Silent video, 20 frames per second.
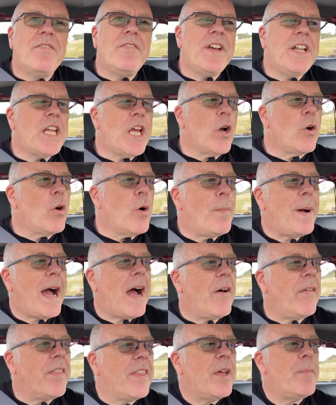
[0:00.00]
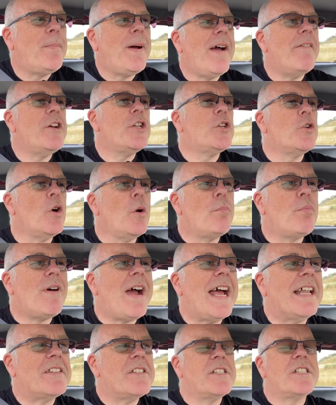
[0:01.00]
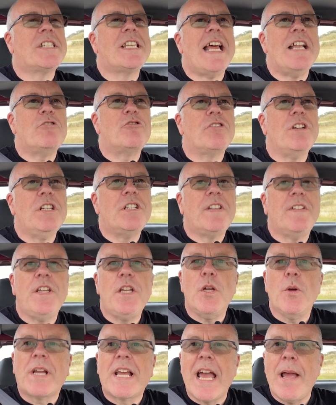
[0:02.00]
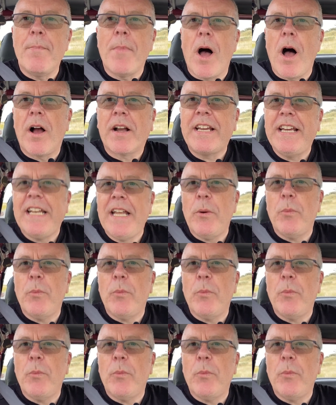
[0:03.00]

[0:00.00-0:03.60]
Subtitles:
a video about the Perodua brand's entry into the UK market.